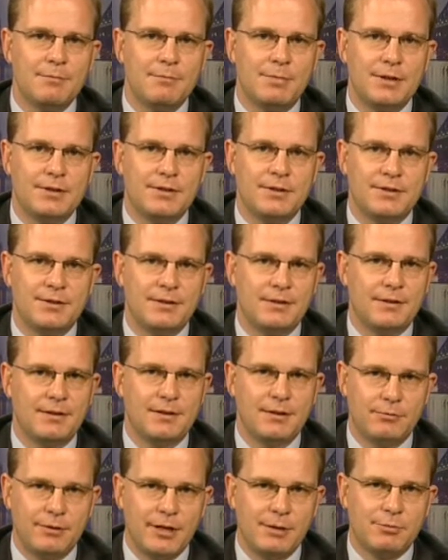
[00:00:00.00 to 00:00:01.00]
But
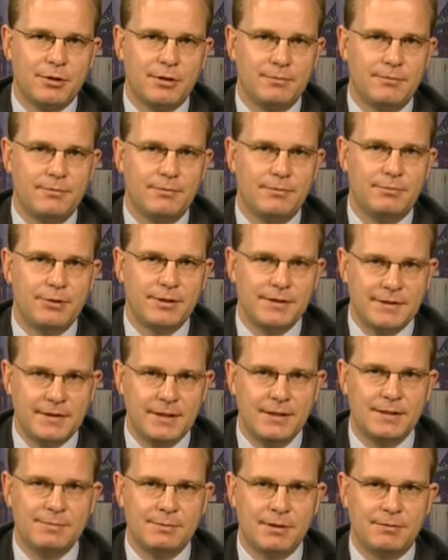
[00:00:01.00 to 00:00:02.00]
the Greek problem
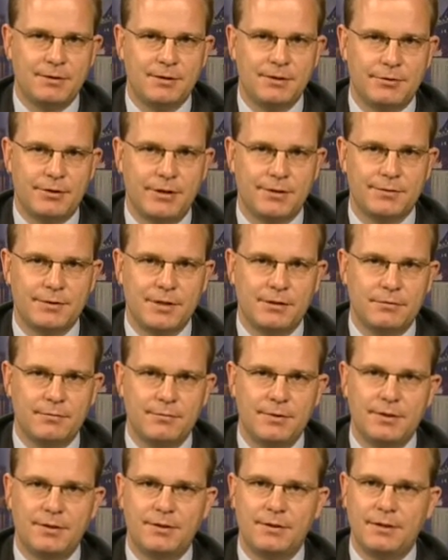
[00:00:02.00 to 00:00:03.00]
precedes Papandreou's
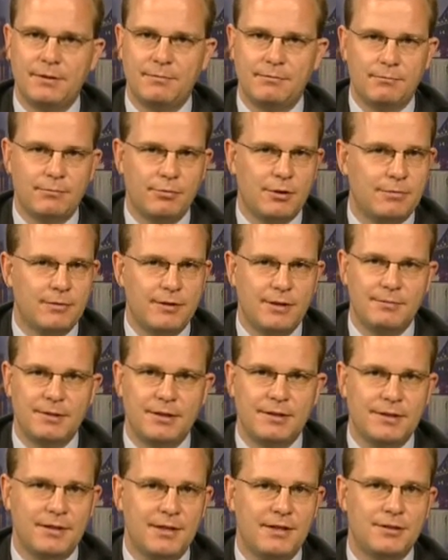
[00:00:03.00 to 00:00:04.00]
government probably
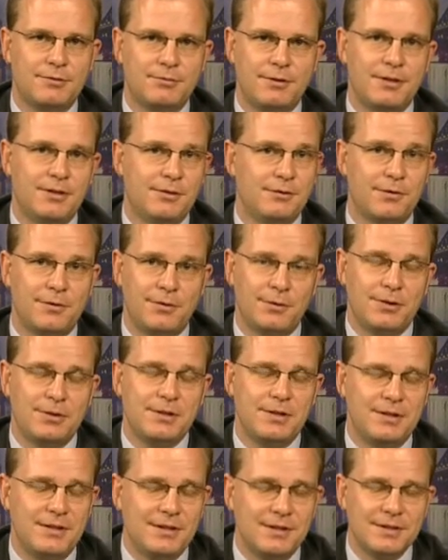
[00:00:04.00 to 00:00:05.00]
by 10, 20 or
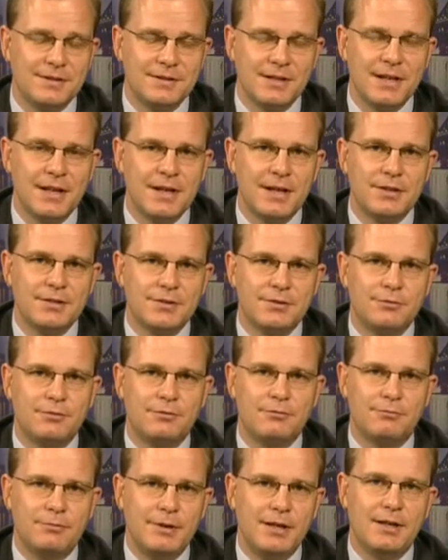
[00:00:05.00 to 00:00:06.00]
30 years. So
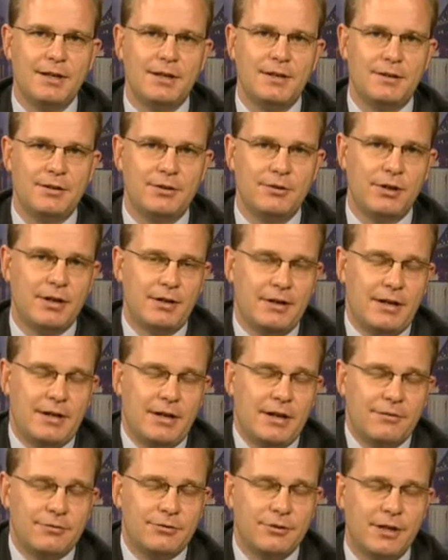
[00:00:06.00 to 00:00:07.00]
really, I
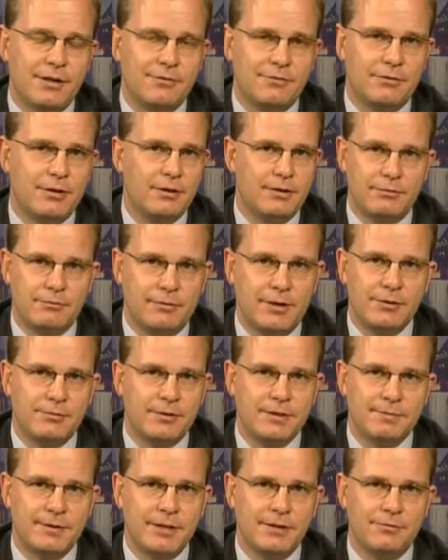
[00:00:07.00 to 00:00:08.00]
have to have great
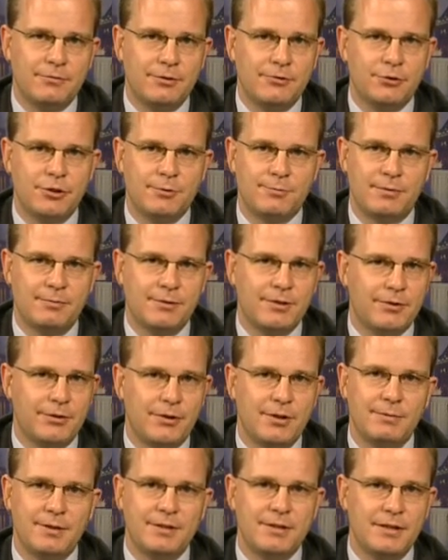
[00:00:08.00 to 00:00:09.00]
respect for George
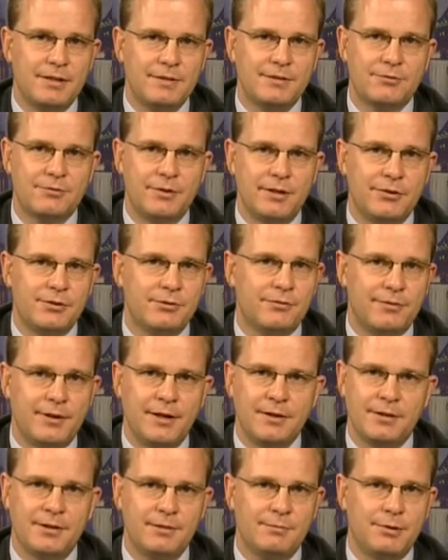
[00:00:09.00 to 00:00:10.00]
Papandreou, but he's trying to
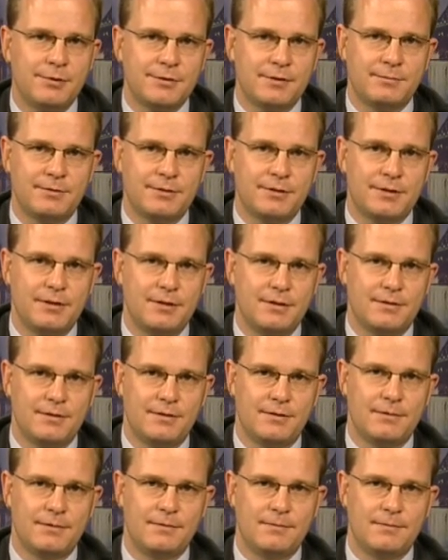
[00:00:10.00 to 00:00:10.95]
fight an impossible task.